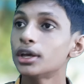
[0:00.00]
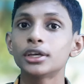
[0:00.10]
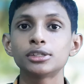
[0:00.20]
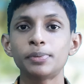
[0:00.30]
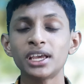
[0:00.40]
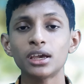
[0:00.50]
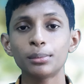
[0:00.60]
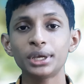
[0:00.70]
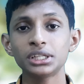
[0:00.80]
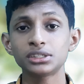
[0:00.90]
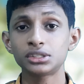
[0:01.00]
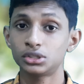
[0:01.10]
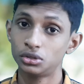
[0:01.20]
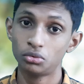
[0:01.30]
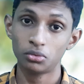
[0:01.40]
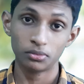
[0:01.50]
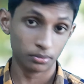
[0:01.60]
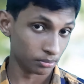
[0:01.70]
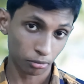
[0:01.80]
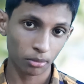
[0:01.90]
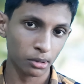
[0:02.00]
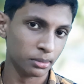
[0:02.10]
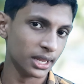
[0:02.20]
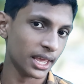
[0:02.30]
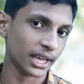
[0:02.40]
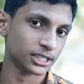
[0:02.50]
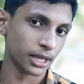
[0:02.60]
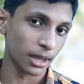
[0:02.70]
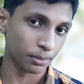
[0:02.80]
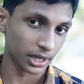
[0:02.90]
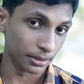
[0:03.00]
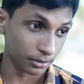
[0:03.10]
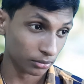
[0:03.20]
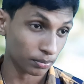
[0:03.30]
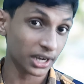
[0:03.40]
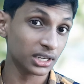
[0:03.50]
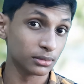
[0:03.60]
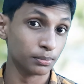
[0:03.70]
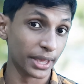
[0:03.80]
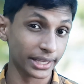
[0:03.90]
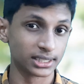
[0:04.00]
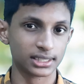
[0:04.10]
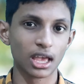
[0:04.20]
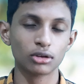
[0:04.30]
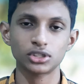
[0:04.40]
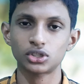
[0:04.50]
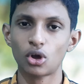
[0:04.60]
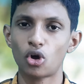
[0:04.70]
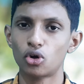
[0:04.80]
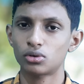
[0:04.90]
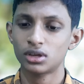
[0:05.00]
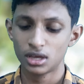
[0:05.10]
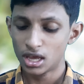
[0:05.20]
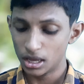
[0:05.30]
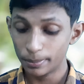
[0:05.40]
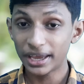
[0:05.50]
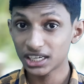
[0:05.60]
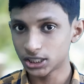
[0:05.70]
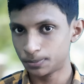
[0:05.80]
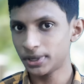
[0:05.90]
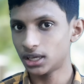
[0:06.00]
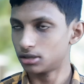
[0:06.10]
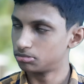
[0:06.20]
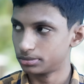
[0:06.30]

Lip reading: Speaker means you will probably accept a better bass sounds or a better speaker.